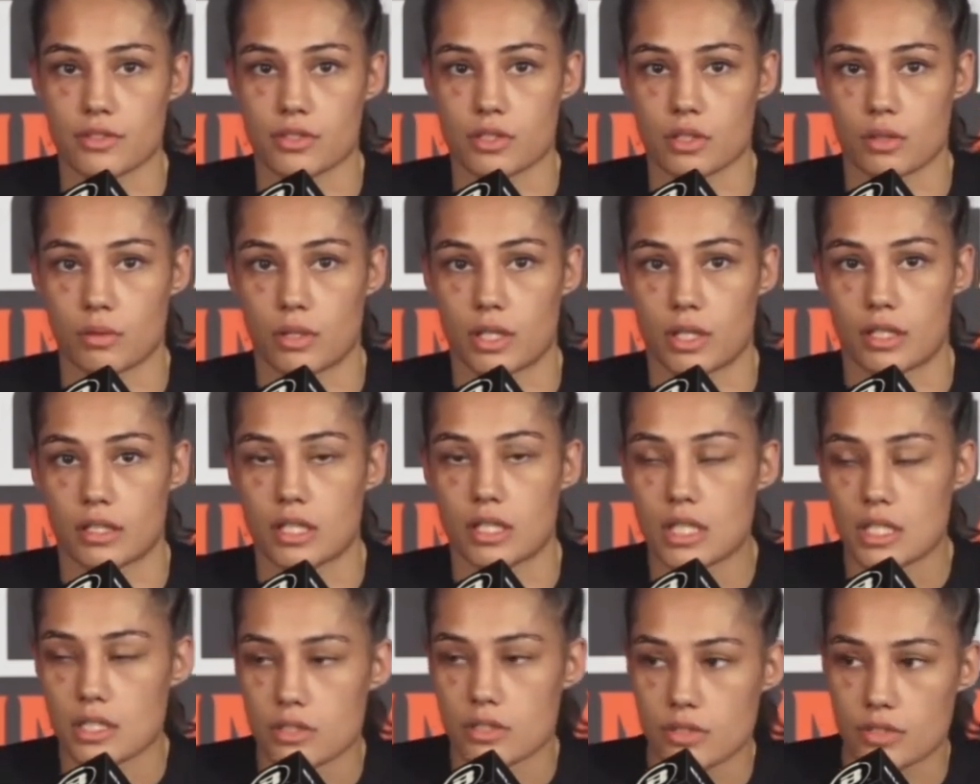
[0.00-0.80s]
So
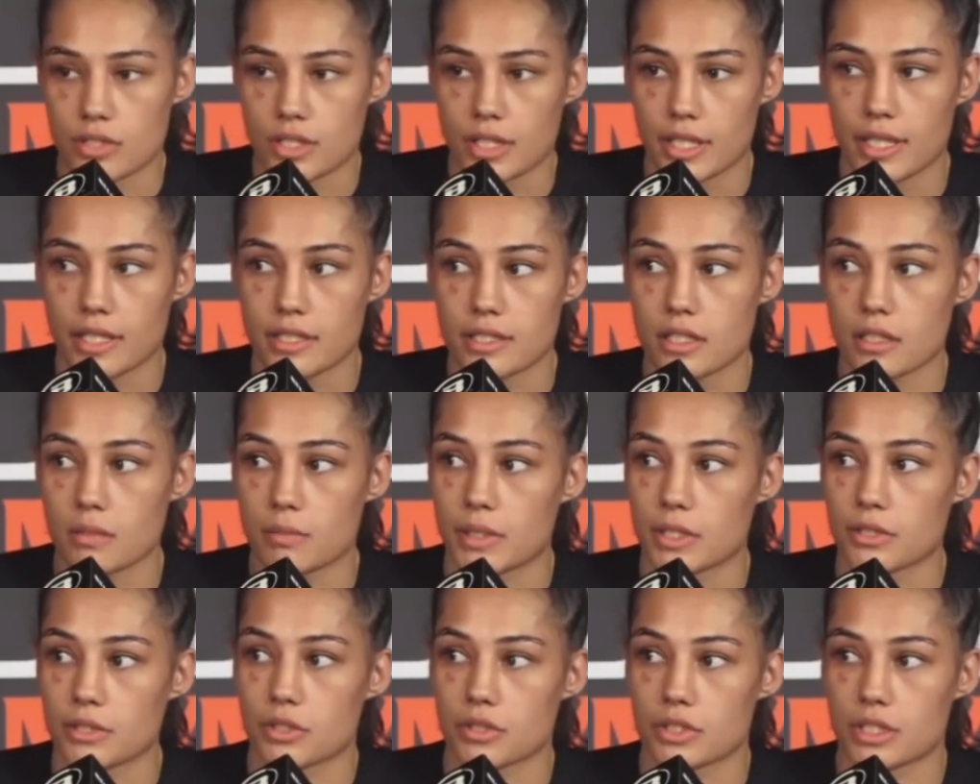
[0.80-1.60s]
shout out to the
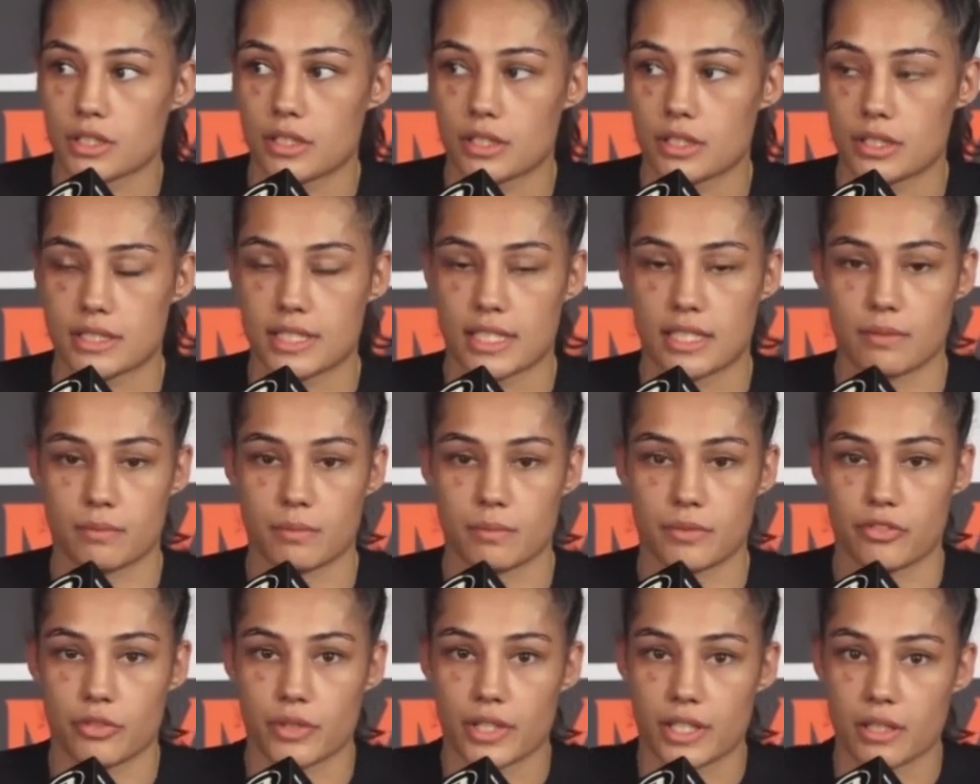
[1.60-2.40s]
Bellator team
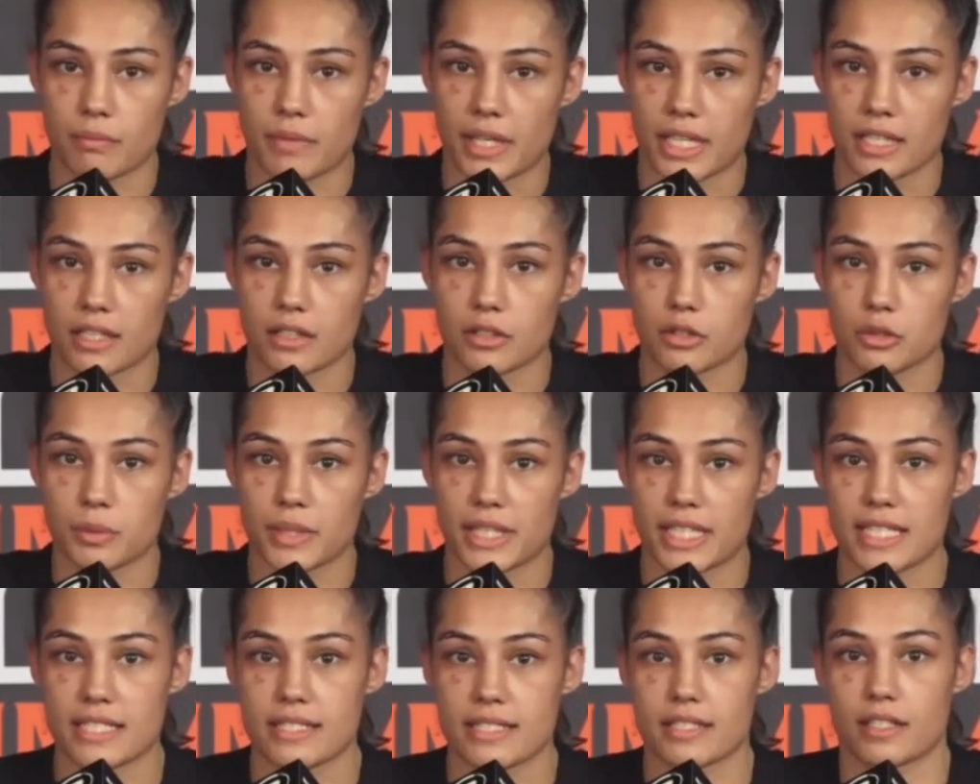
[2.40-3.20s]
if we can make it a little
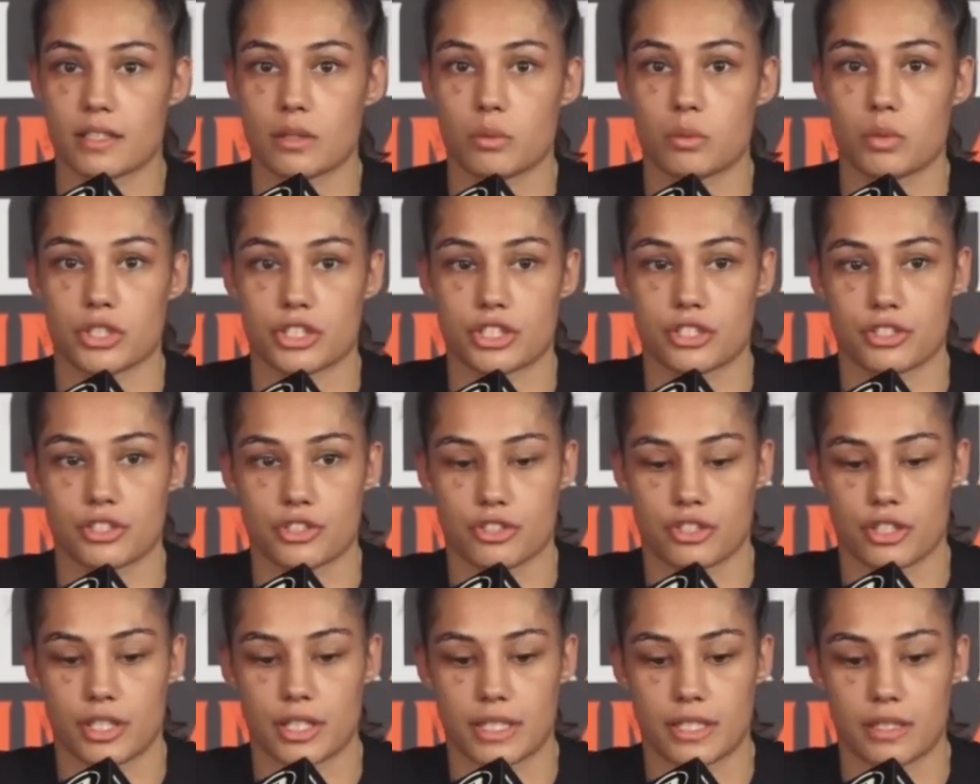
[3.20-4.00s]
bit easier to watch in
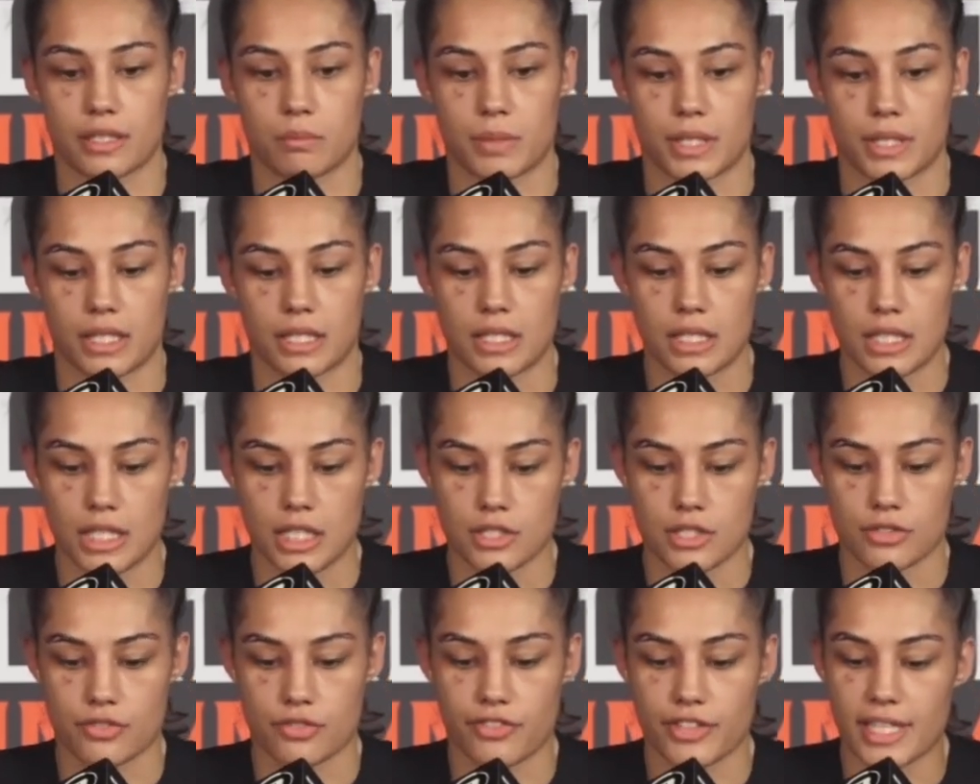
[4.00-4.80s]
Australia. But
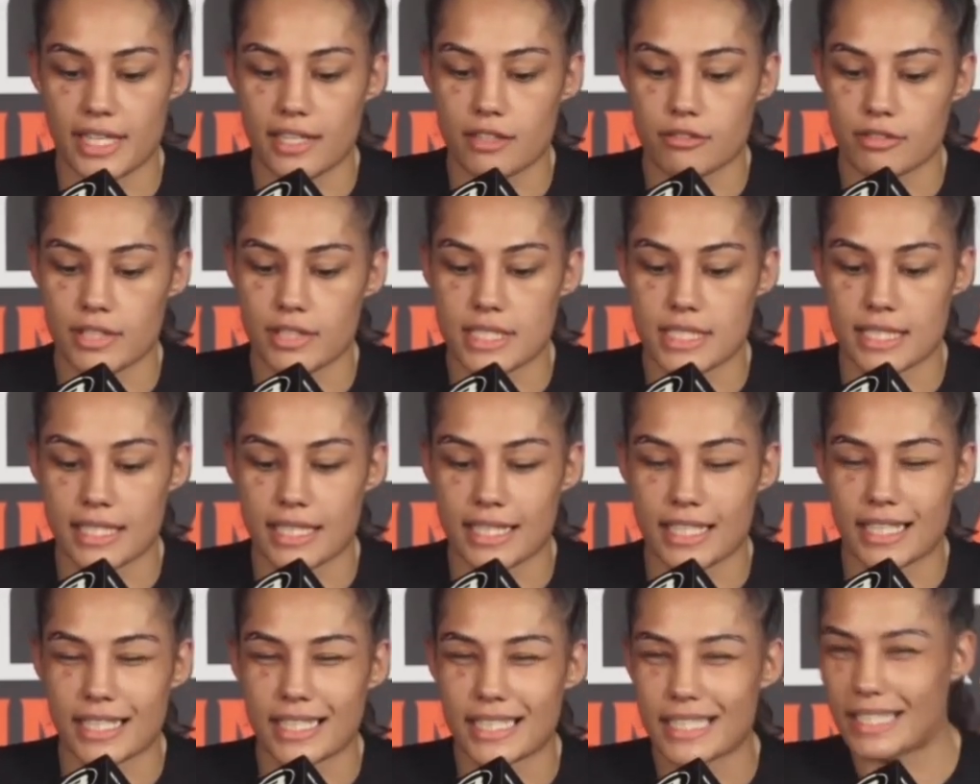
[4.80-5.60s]
for that reason, I
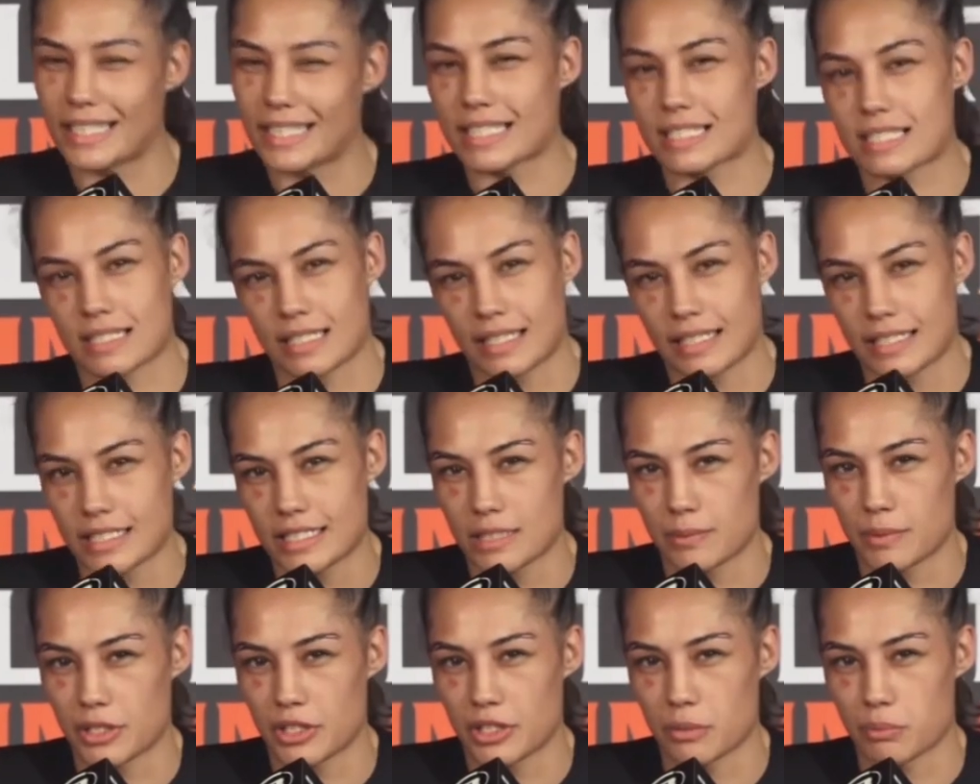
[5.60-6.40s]
kind of get excited
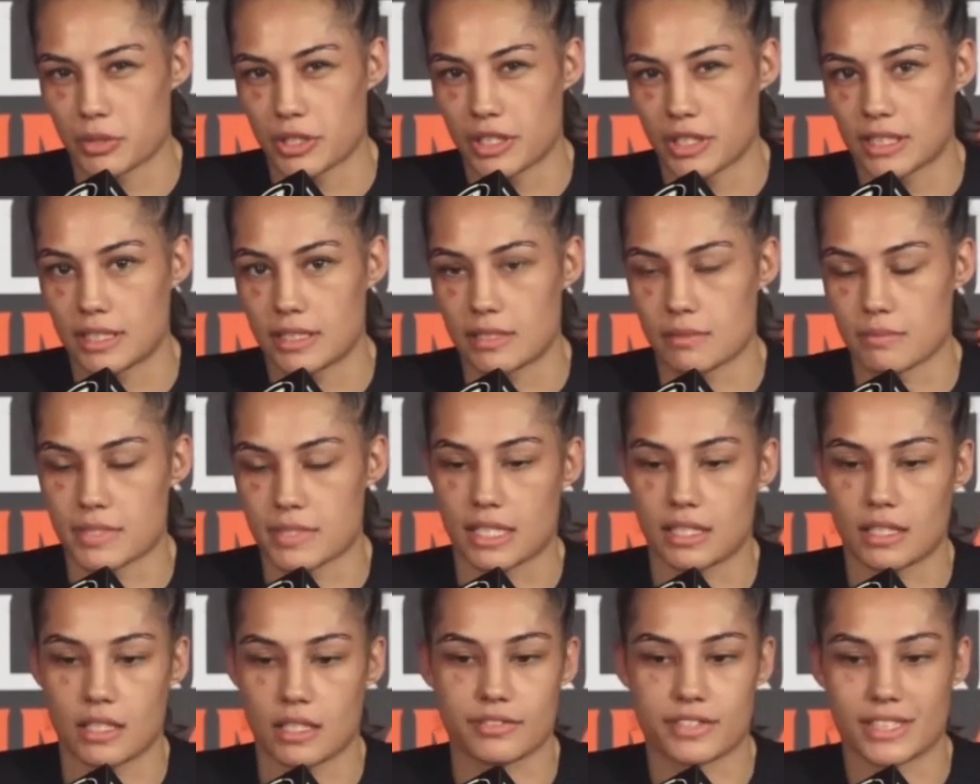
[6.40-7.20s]
to be on the prelims.
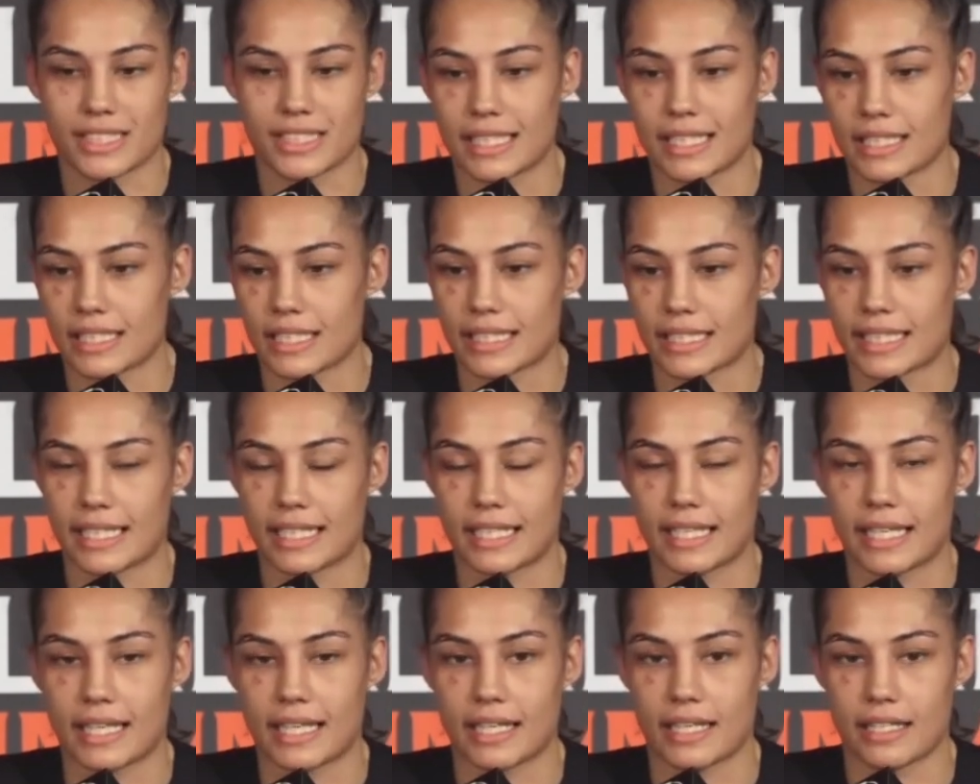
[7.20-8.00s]
I love to get in and
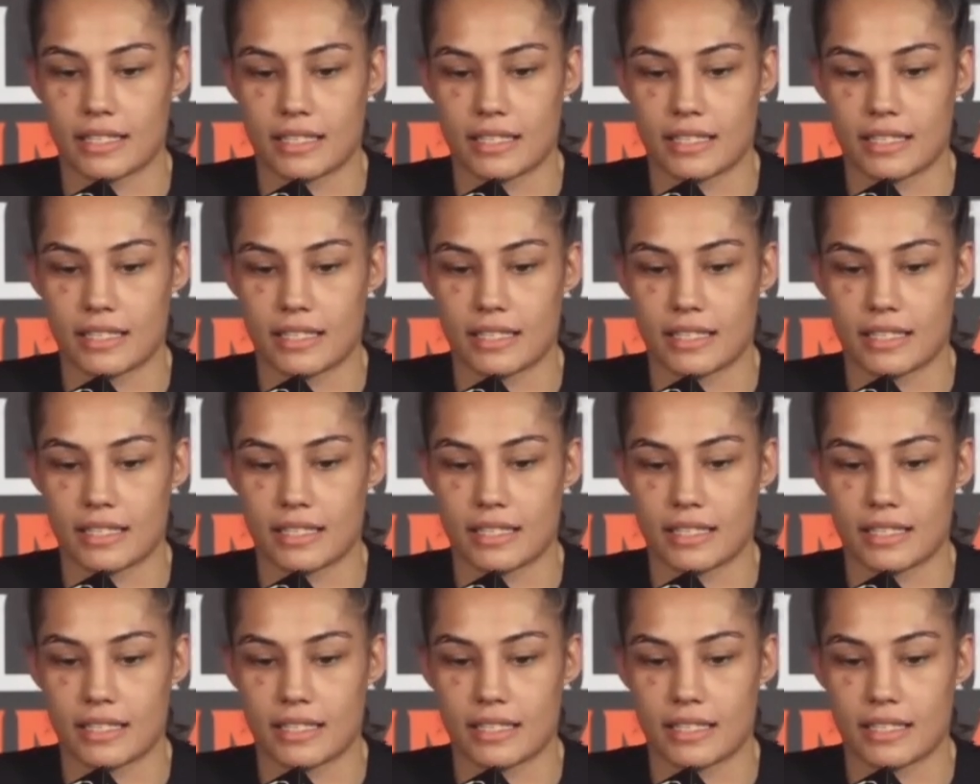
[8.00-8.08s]
get out.